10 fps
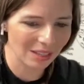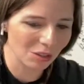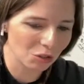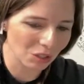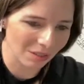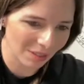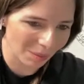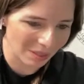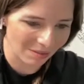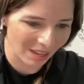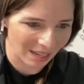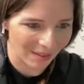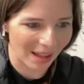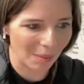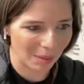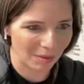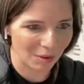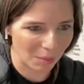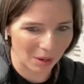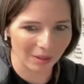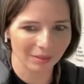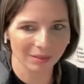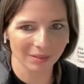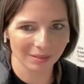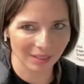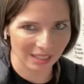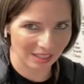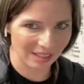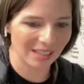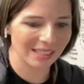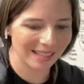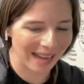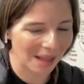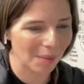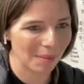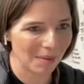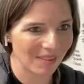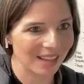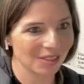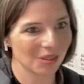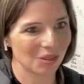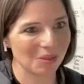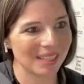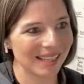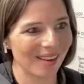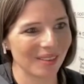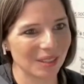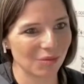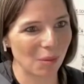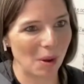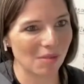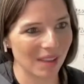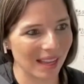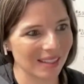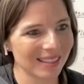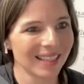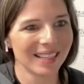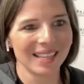usually if someone's a fan of Alabama football, it's an Alabama fan. So you'd see all these football fans,